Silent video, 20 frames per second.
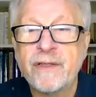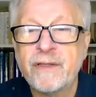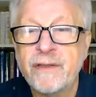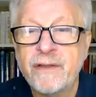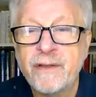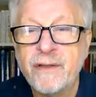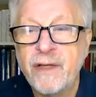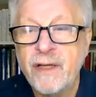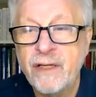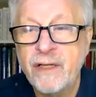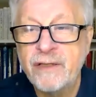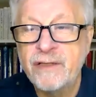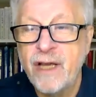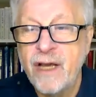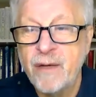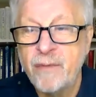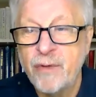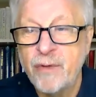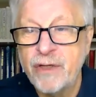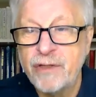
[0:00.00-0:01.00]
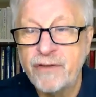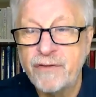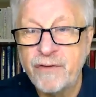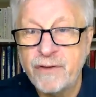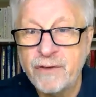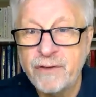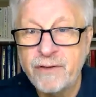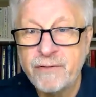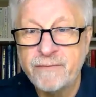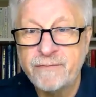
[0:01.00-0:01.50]
Definitely eat a lot
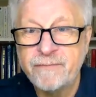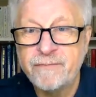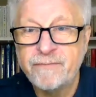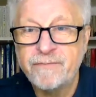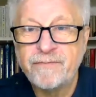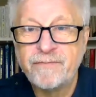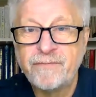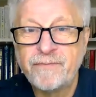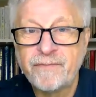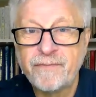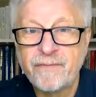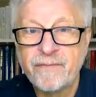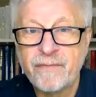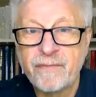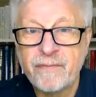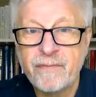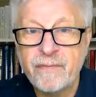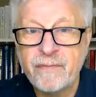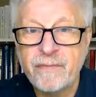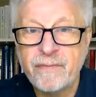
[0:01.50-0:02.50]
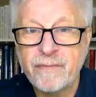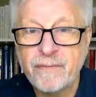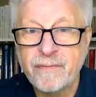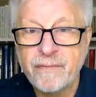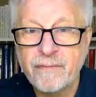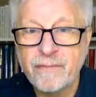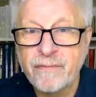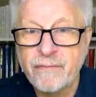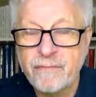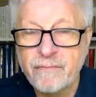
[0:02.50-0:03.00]
of uh, enzyme rich
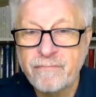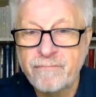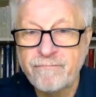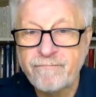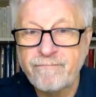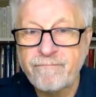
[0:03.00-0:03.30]
food.